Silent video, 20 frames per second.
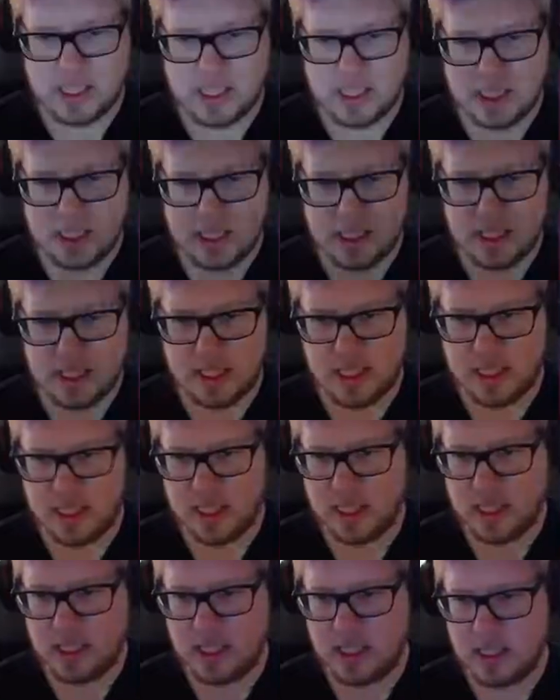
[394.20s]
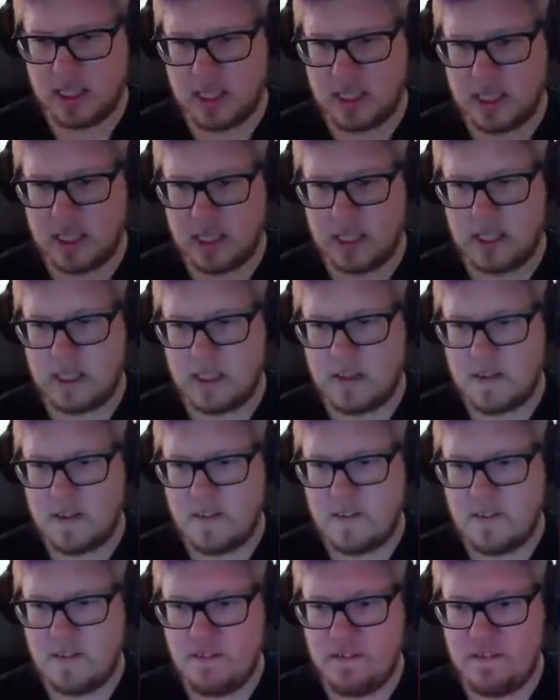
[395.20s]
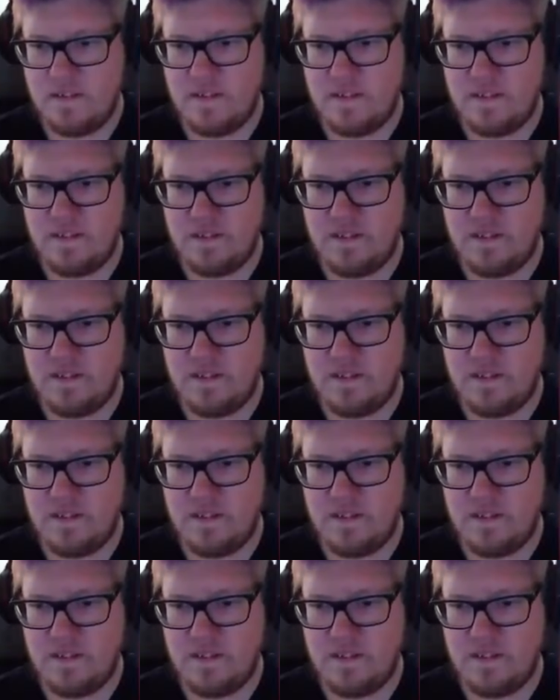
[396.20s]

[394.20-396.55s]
(silence)